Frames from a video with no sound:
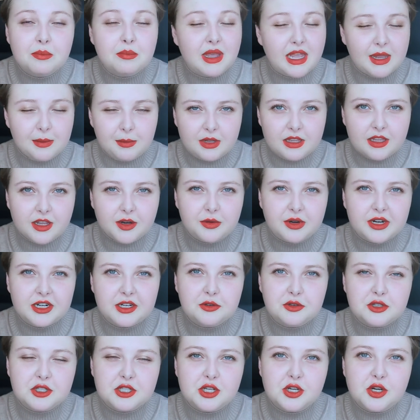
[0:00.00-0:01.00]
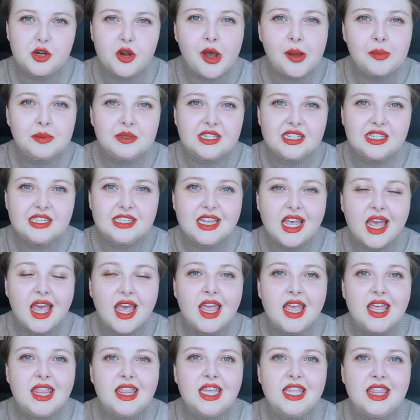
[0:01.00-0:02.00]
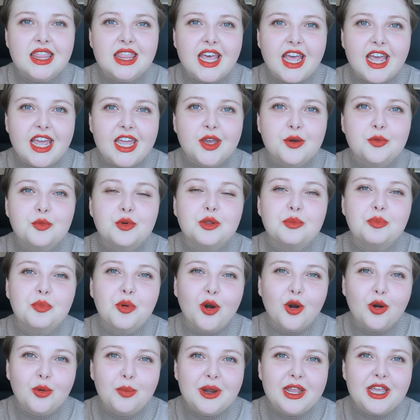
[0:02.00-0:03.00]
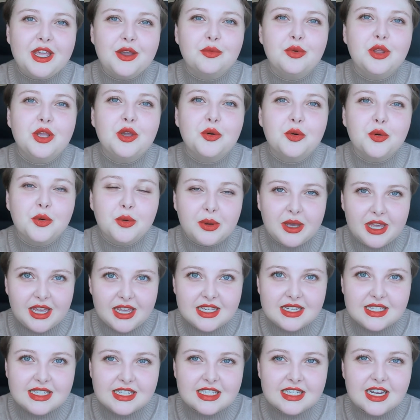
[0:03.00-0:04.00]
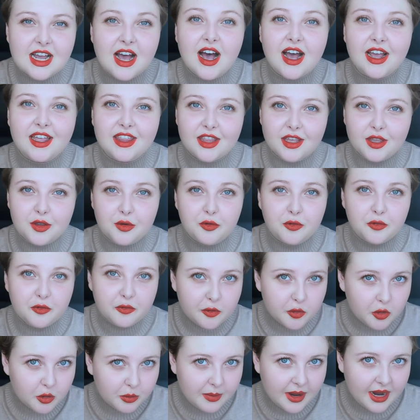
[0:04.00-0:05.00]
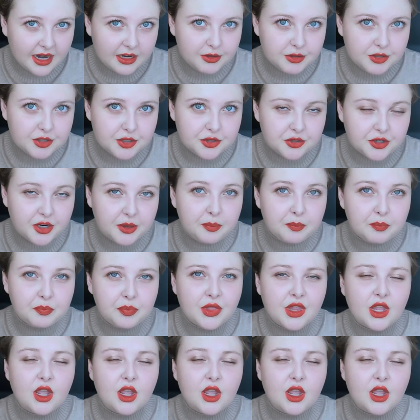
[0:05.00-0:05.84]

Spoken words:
maybe they read your synopsis, then they will probably request either your full manuscript